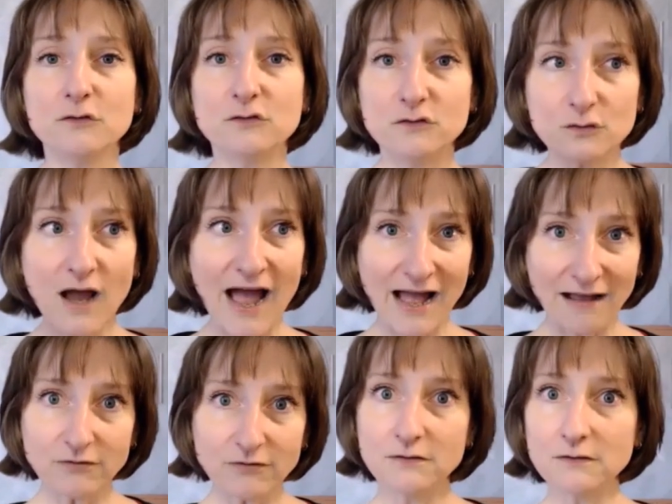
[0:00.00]
to
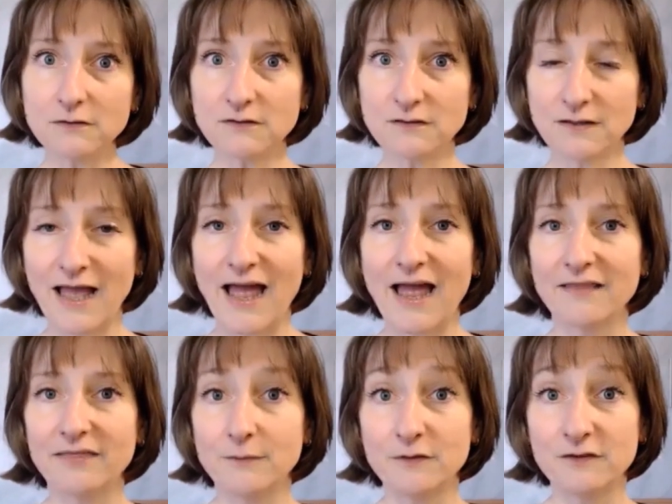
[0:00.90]
have a look
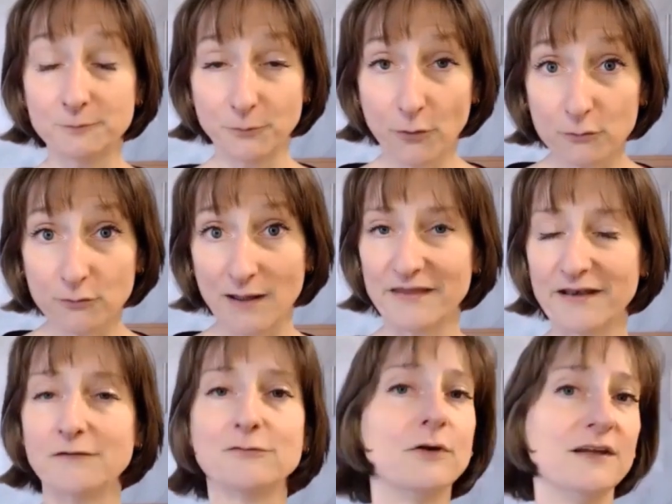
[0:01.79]
at this program that
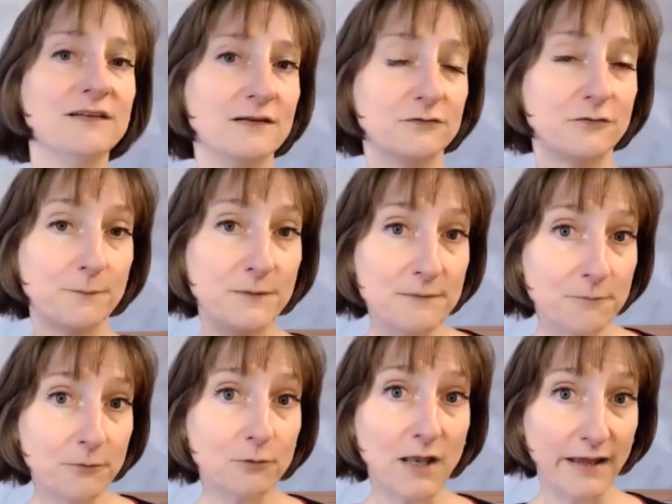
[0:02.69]
I've created for
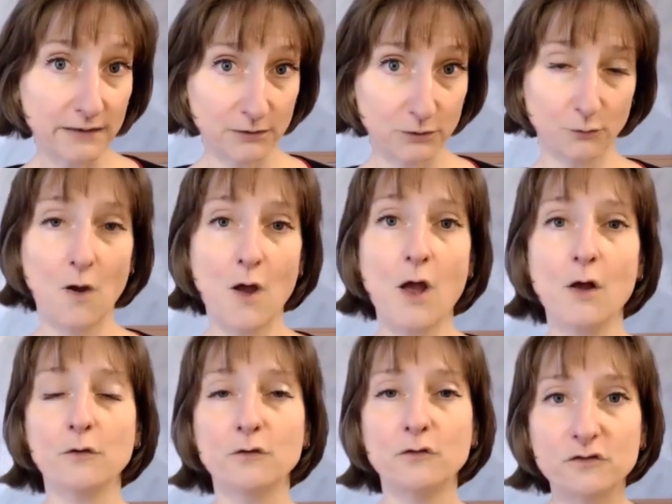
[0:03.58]
people like you,
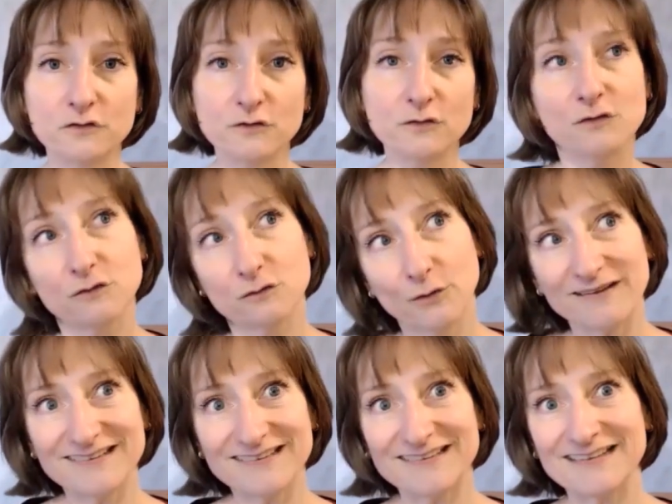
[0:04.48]
st
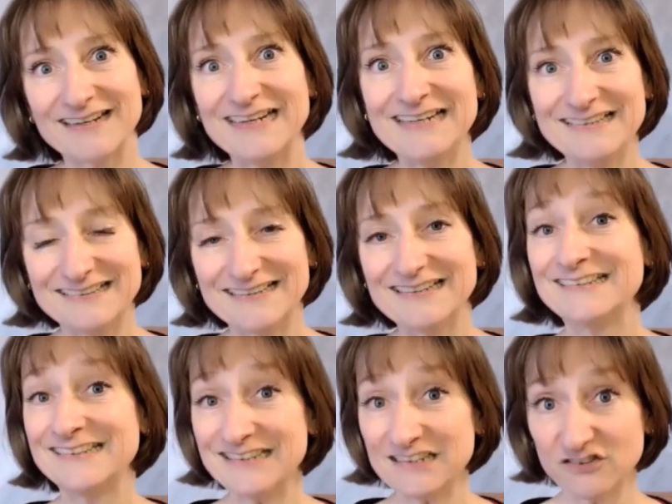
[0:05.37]
stress
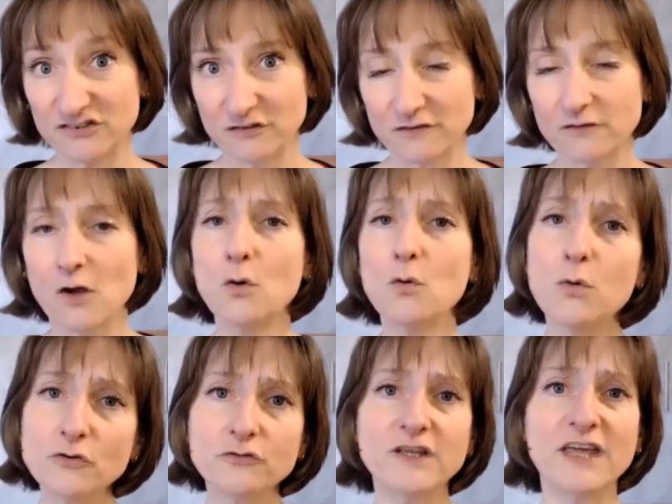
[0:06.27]
eating teachers who
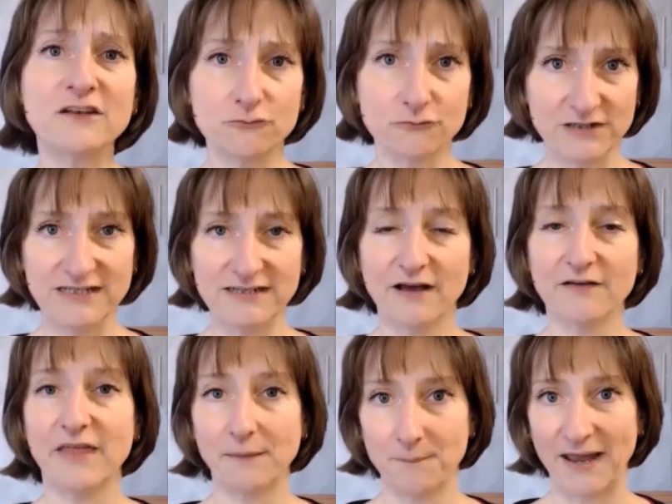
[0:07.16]
want to get rid
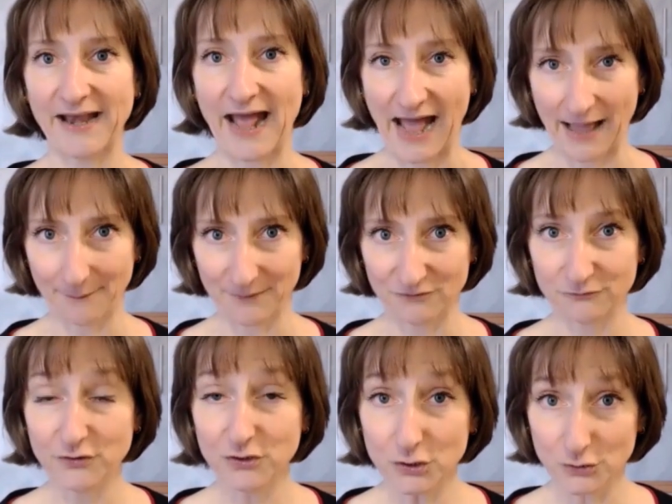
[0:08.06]
of that bad habit
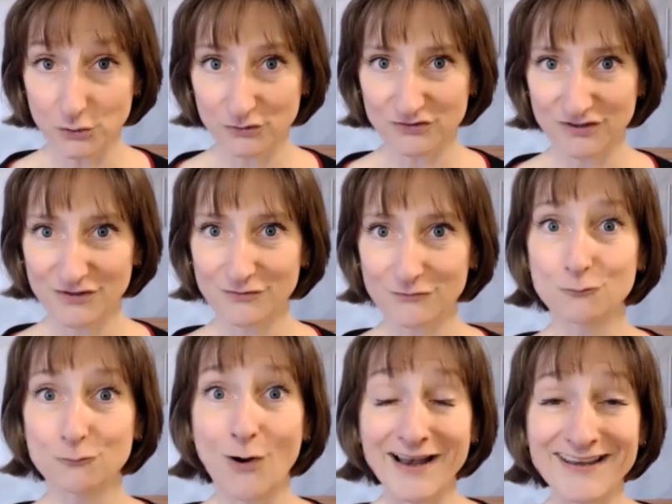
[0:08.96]
for good,
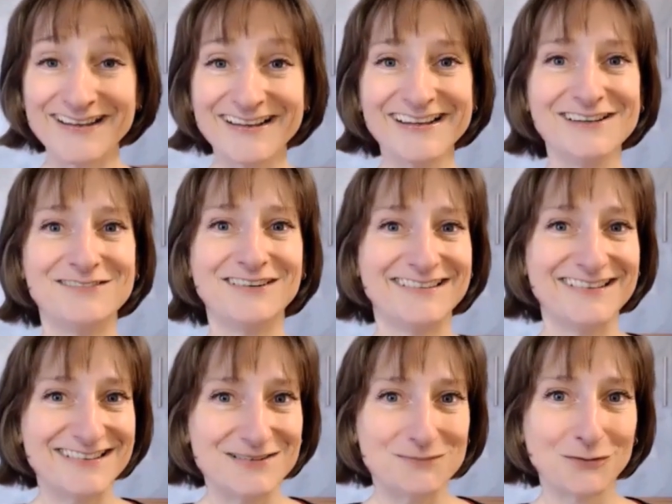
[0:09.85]
one
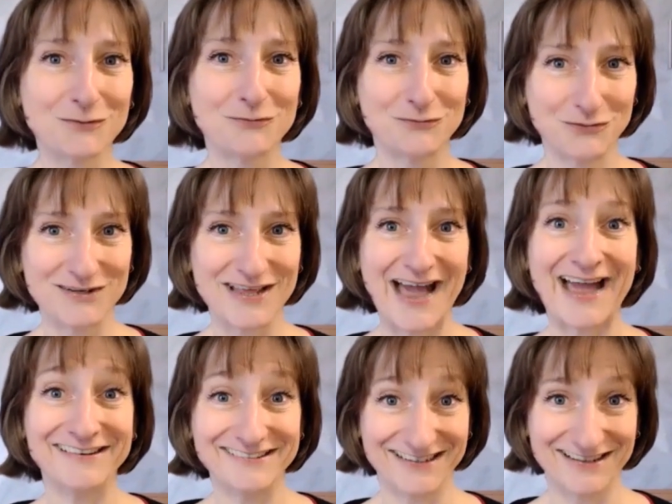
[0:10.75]
irresistible food
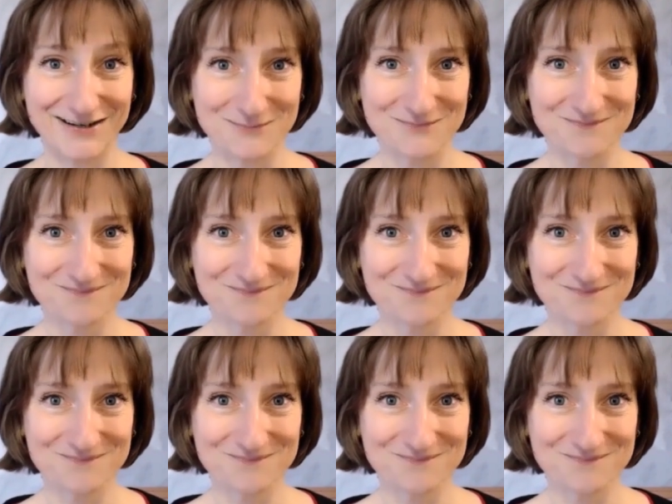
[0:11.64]
at a time.